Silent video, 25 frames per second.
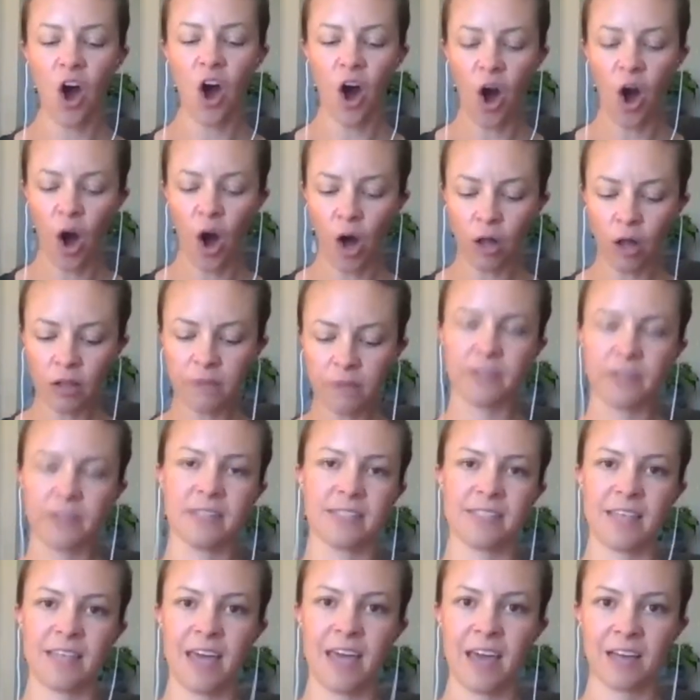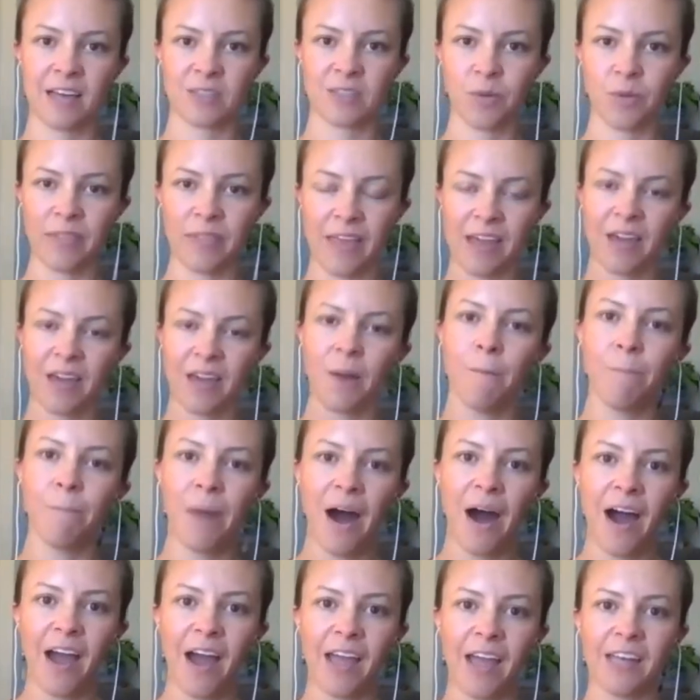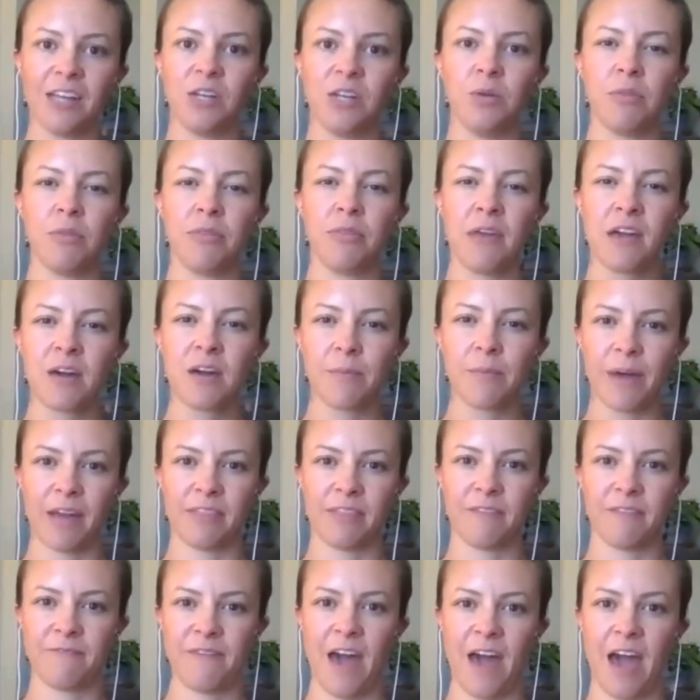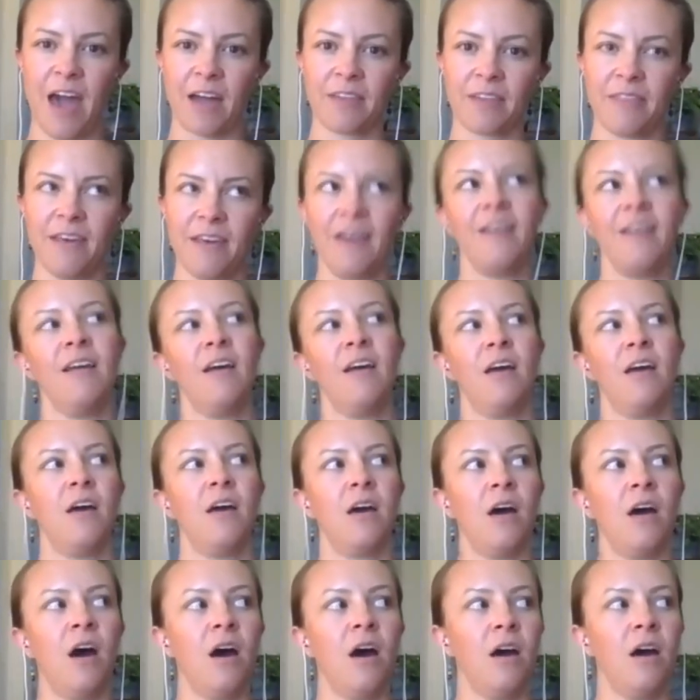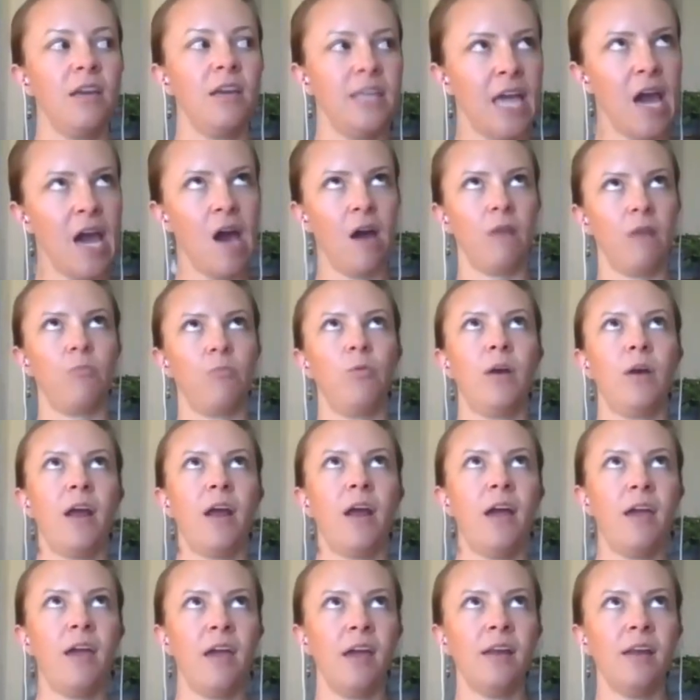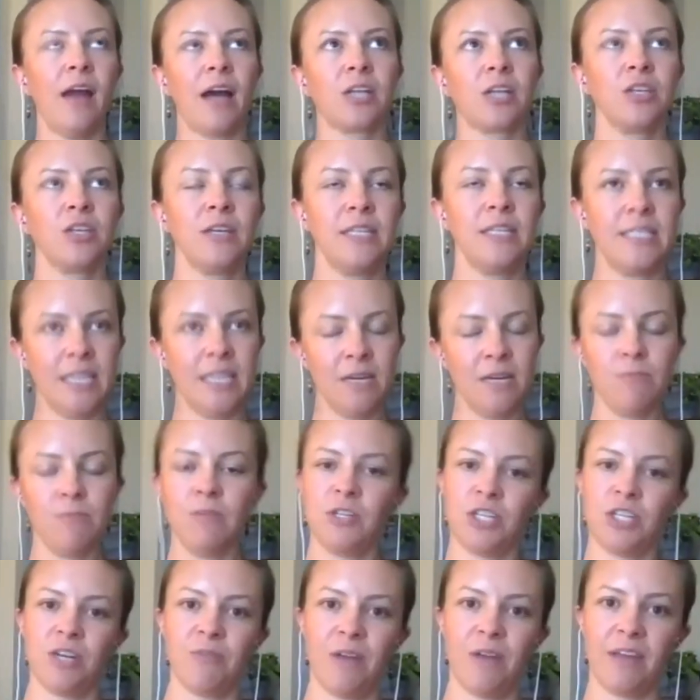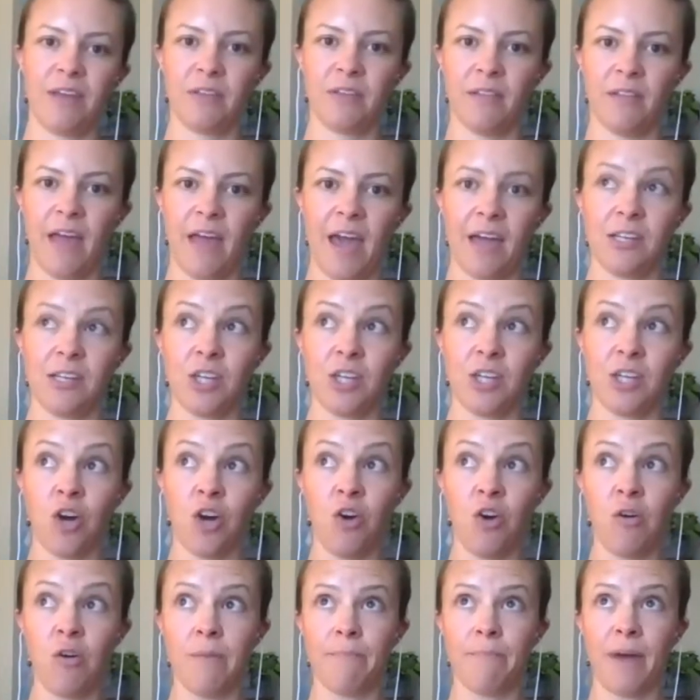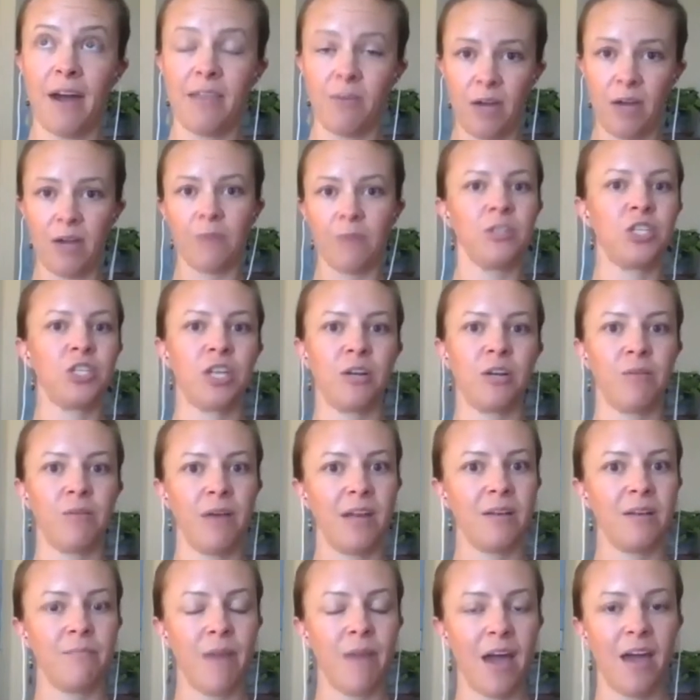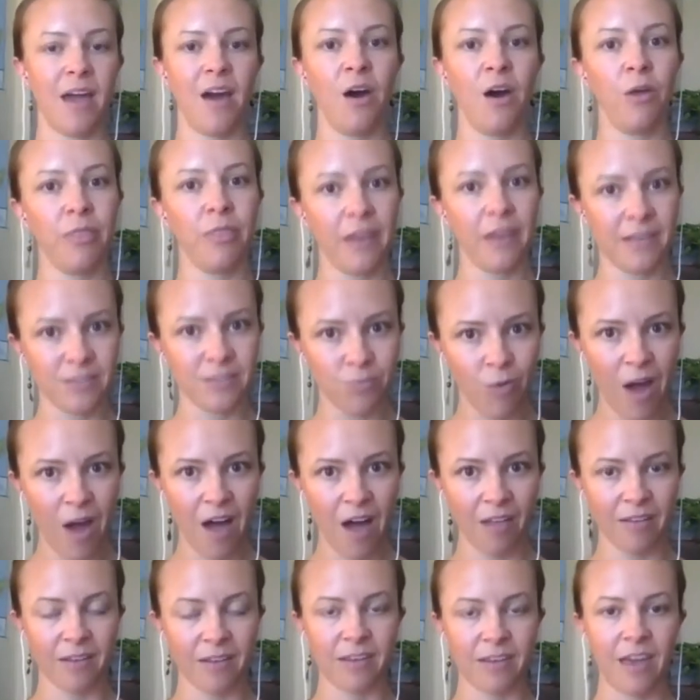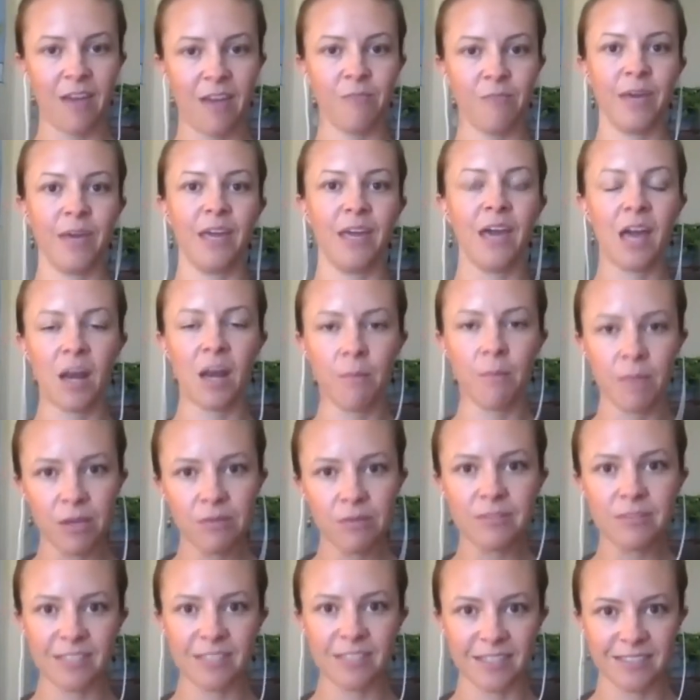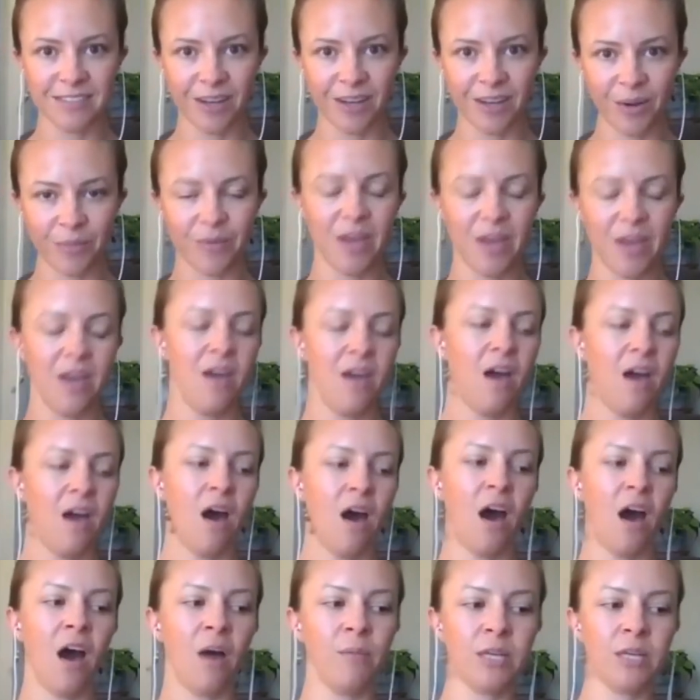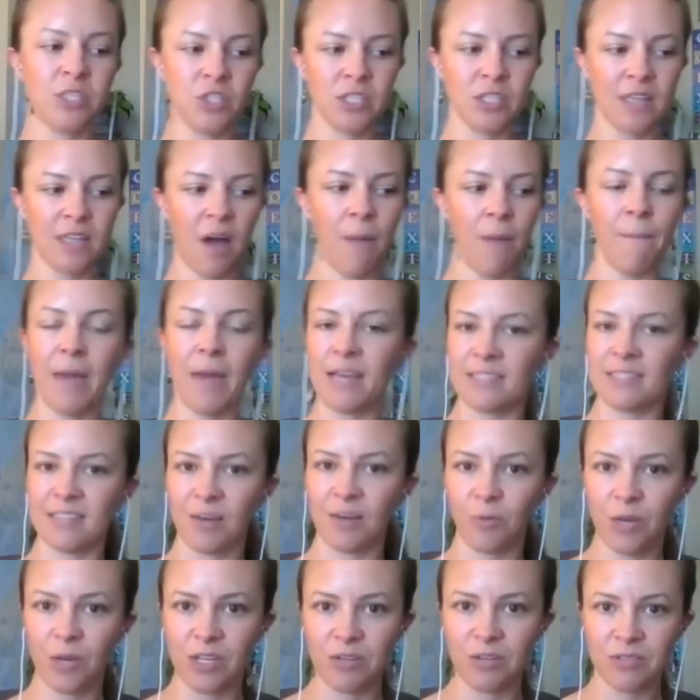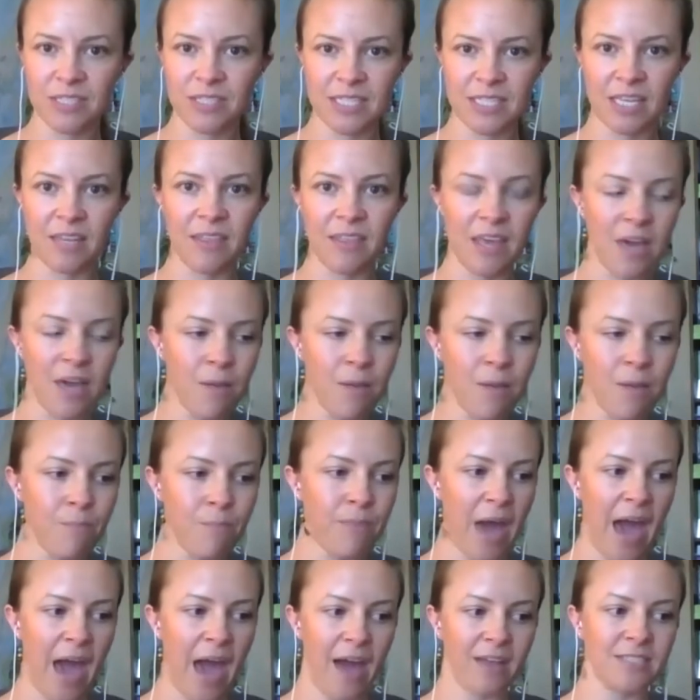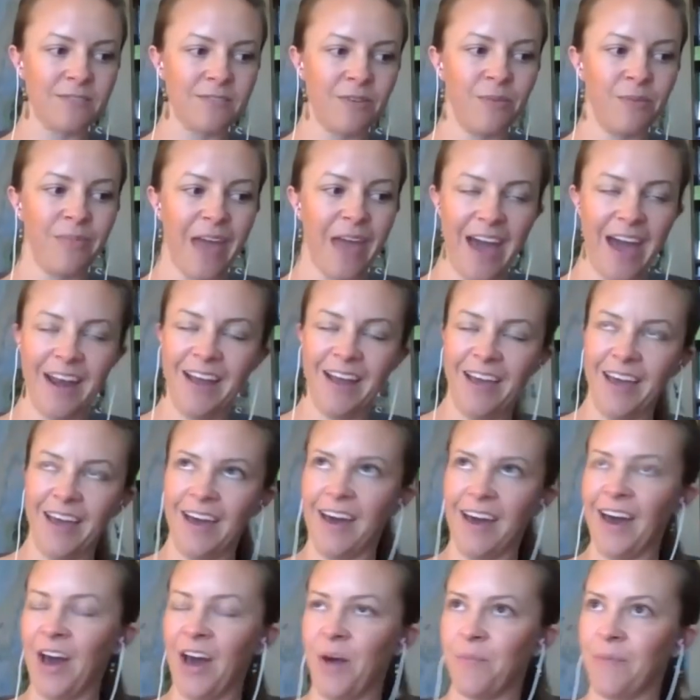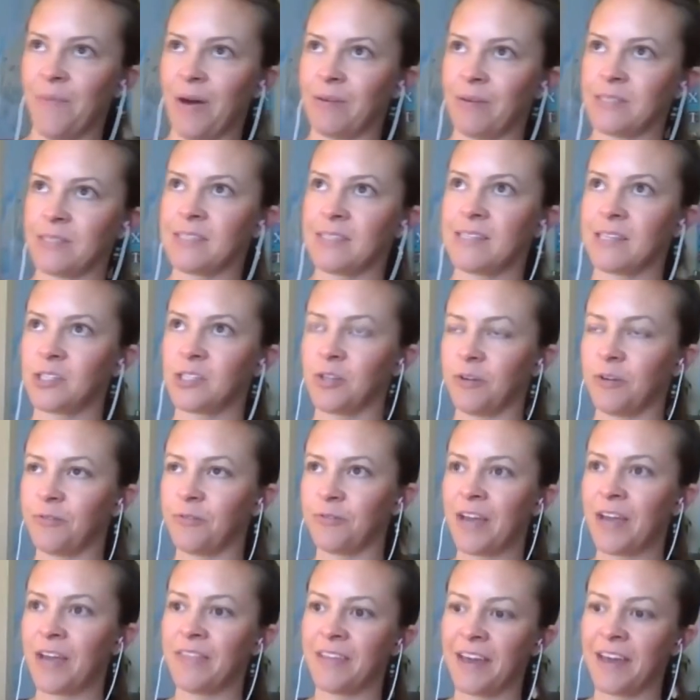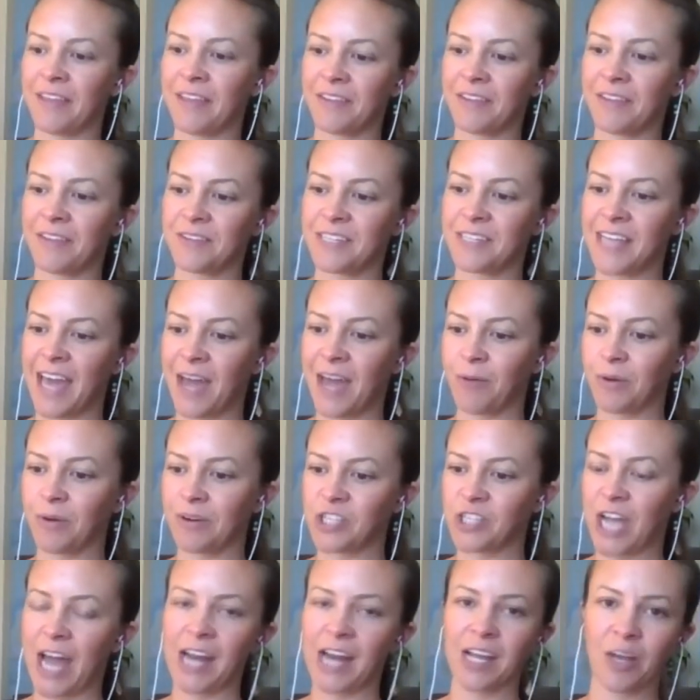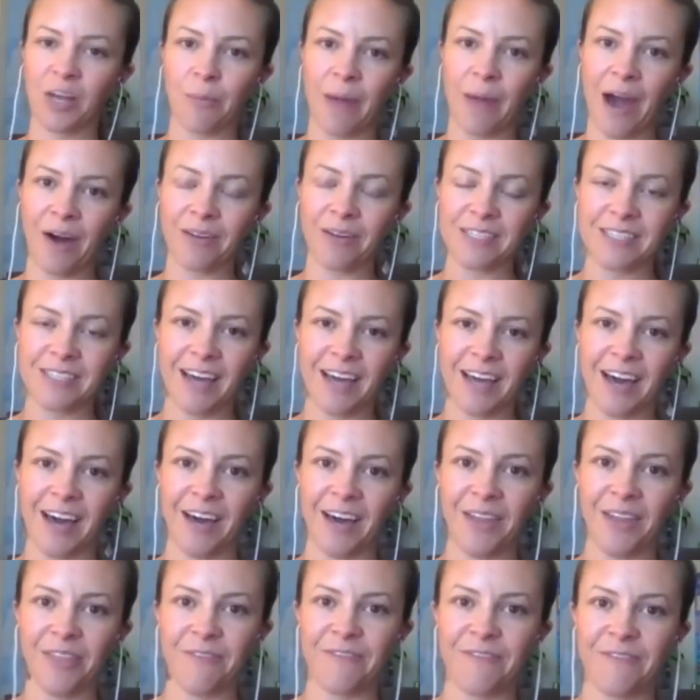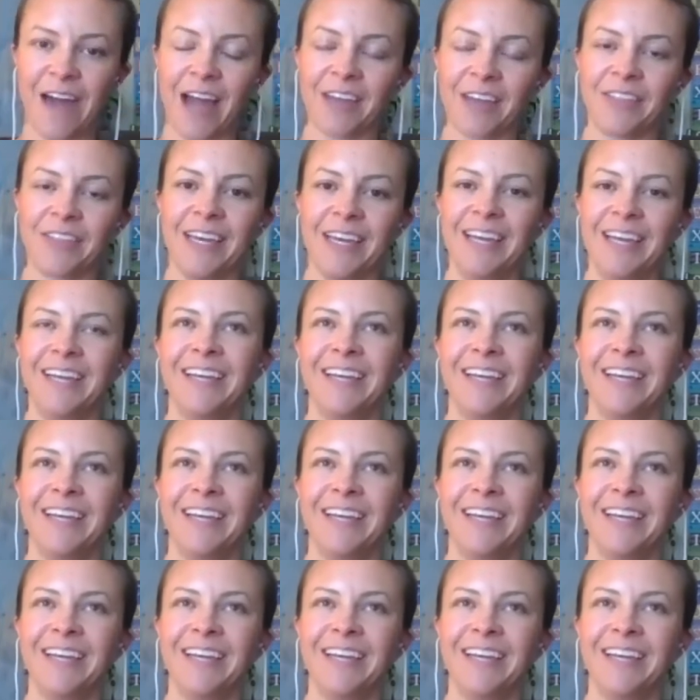All of these things, when they combine and you think about the fact that uh, yeah, what I ate actually did regenerate the land. Oh, and by the way, it regenerated my health as well. It gave me an immune system. Um, it's just amazing when you see the impacts from that. Um, I was listening to a friend the other day. We were chatting about uh, the fact that